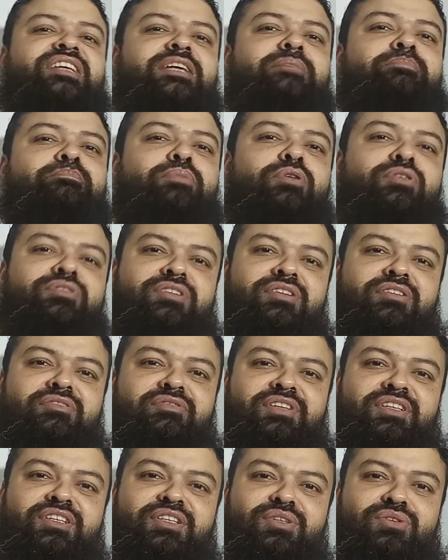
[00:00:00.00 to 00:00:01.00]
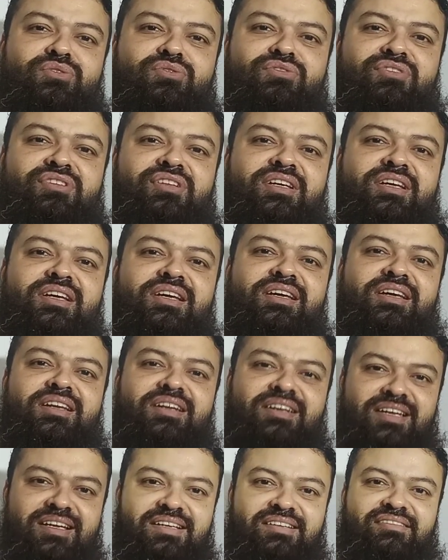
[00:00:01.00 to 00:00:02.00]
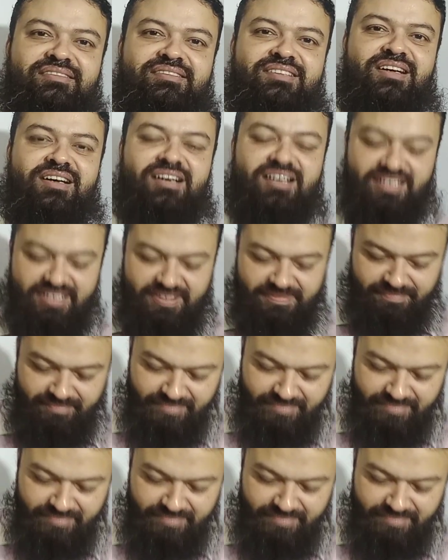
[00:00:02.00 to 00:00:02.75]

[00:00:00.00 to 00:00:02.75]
important videos. Let's start.